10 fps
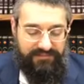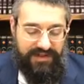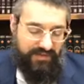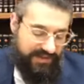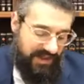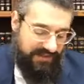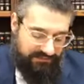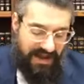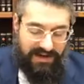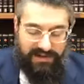which we said is
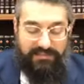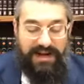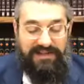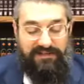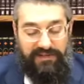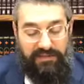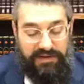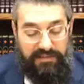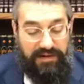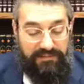actually matzah for the
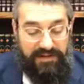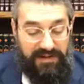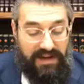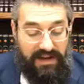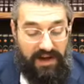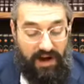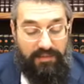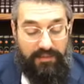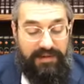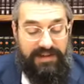most part. But
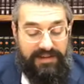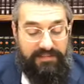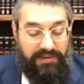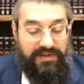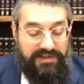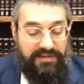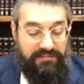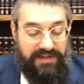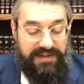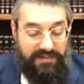ha'omer binyan, the point is
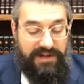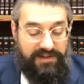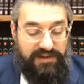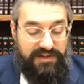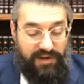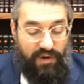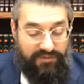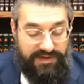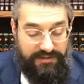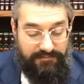the specialty is
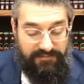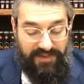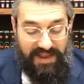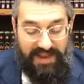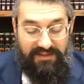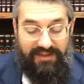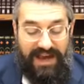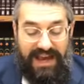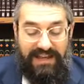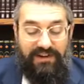loaves.
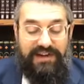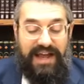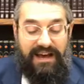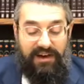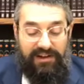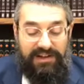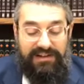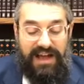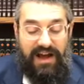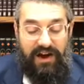
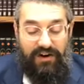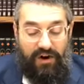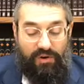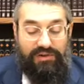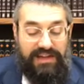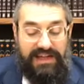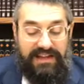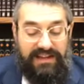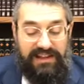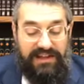ne'acholin, they are only
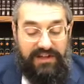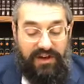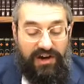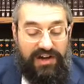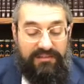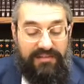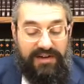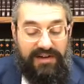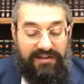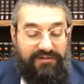eaten liyoim
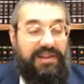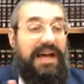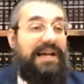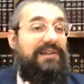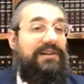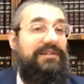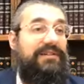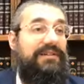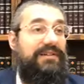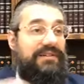v'layla,
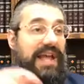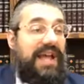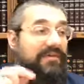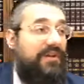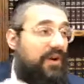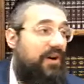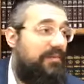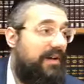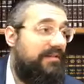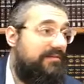the day of the
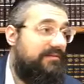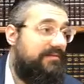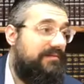korban